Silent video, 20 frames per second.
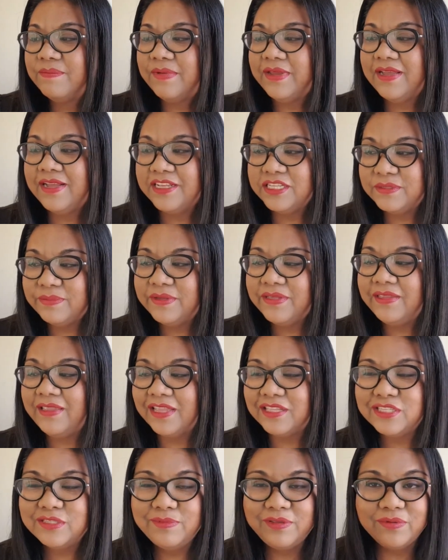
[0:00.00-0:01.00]
My husband
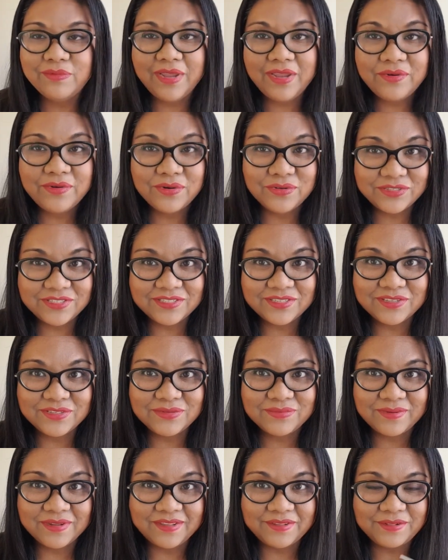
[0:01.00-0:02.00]
gets me white roses
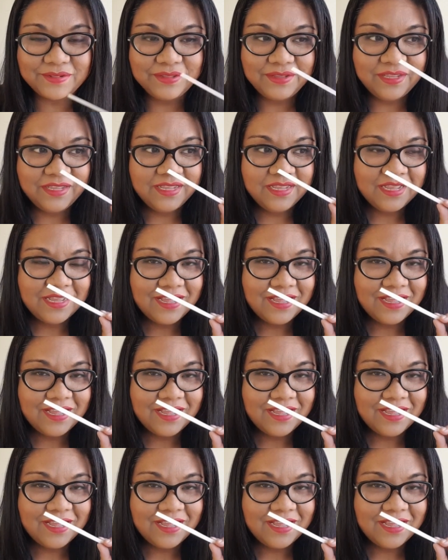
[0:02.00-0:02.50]
as well,